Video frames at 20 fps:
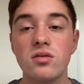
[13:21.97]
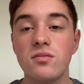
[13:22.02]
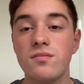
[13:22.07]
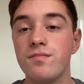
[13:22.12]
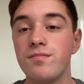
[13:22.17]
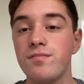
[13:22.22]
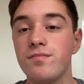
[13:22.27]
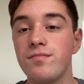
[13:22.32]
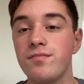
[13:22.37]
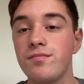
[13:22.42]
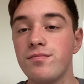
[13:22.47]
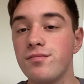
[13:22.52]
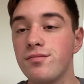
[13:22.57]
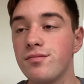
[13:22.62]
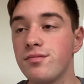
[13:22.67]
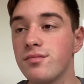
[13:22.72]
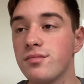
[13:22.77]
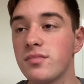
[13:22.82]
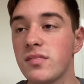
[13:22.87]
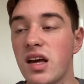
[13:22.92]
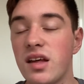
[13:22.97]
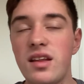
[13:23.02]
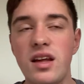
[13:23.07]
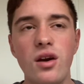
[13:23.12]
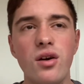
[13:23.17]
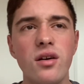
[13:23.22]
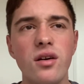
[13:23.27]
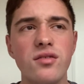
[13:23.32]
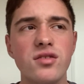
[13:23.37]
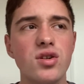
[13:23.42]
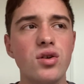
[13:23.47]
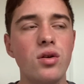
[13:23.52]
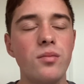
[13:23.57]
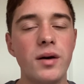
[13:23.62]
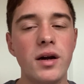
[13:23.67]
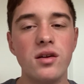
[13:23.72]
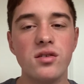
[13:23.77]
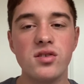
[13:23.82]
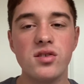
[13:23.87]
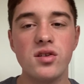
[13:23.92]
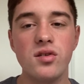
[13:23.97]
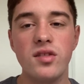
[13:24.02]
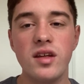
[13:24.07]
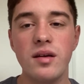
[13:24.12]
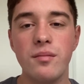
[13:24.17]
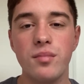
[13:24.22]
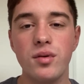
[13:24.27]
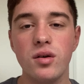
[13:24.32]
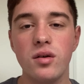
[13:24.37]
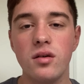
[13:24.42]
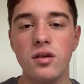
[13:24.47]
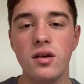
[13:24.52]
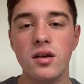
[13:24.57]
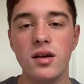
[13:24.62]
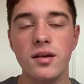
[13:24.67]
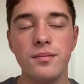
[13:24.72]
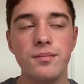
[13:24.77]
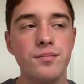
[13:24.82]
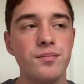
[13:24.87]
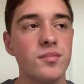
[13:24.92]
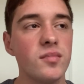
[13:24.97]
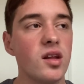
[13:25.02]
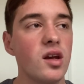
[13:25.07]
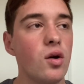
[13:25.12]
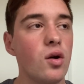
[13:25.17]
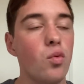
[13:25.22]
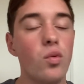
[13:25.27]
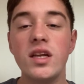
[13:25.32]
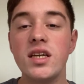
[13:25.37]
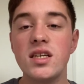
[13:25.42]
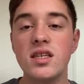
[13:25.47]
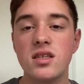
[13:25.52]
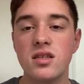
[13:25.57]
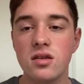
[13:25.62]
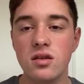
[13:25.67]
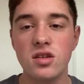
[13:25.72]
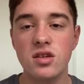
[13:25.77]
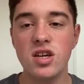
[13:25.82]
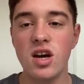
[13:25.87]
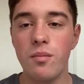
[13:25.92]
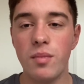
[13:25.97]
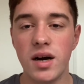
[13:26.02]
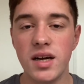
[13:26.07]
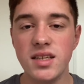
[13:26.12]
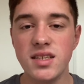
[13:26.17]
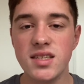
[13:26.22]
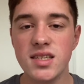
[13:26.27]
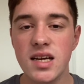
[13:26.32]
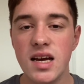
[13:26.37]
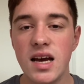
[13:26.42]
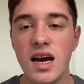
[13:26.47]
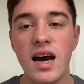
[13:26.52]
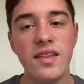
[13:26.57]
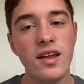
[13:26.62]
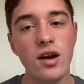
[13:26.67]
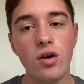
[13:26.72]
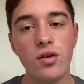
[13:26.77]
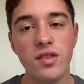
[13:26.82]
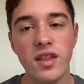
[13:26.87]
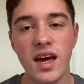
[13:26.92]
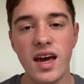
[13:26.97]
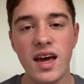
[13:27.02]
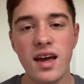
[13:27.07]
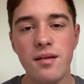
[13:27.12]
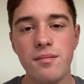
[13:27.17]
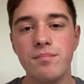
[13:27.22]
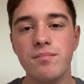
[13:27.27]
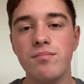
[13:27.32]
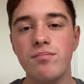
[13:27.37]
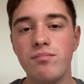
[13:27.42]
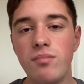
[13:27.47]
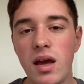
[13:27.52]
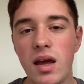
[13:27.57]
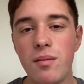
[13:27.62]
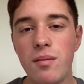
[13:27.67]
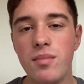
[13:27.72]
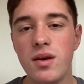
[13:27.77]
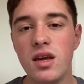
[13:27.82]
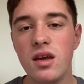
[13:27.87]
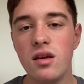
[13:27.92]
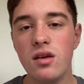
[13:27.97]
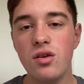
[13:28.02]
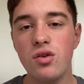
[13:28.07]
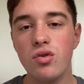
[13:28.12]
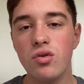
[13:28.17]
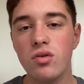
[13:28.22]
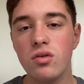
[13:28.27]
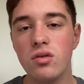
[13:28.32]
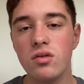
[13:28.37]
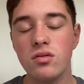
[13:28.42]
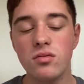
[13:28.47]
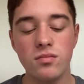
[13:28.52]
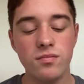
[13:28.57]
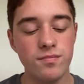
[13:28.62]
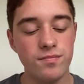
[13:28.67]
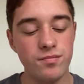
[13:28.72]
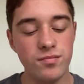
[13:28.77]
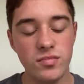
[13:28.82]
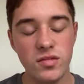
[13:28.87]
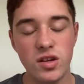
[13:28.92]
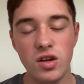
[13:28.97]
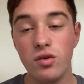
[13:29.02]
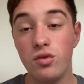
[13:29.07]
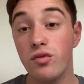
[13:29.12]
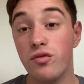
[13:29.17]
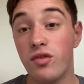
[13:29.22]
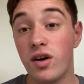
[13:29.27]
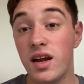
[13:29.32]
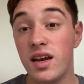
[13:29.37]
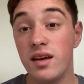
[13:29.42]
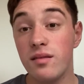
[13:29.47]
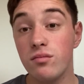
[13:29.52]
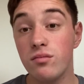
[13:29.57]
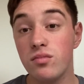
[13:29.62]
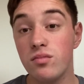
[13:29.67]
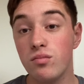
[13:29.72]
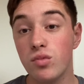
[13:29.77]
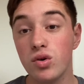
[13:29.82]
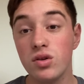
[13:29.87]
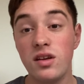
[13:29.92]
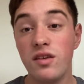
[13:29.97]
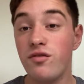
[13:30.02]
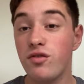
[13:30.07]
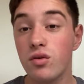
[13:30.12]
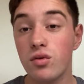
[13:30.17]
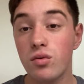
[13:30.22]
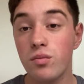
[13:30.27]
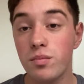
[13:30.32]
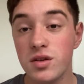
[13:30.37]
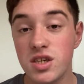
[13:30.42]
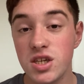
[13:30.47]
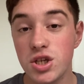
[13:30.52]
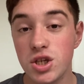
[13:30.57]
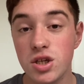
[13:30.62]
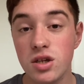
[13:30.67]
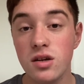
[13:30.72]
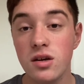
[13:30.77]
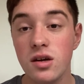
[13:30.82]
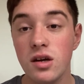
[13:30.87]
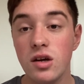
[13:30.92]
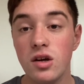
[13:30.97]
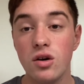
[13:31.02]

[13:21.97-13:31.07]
they don't have solar panels, I don't think, but wind turbines, and they're not there, maybe you'll find it in a more difficult position